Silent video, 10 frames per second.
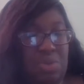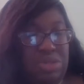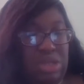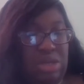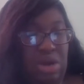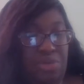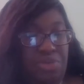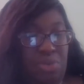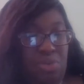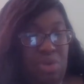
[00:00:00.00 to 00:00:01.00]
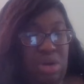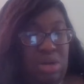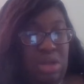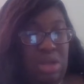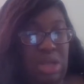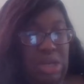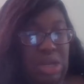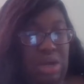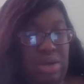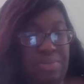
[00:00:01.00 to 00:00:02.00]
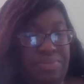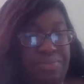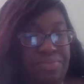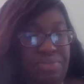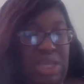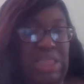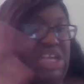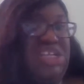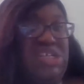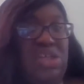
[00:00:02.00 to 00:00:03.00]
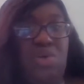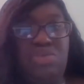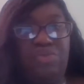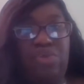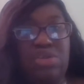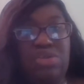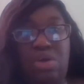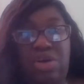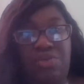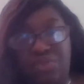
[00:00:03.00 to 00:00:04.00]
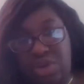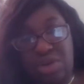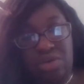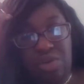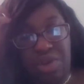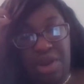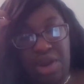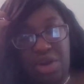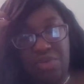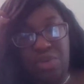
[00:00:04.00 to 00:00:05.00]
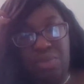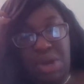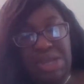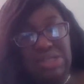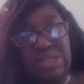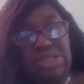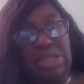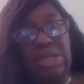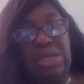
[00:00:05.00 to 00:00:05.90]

was another one. And they just sold the frontal arms to their hair, the braids, and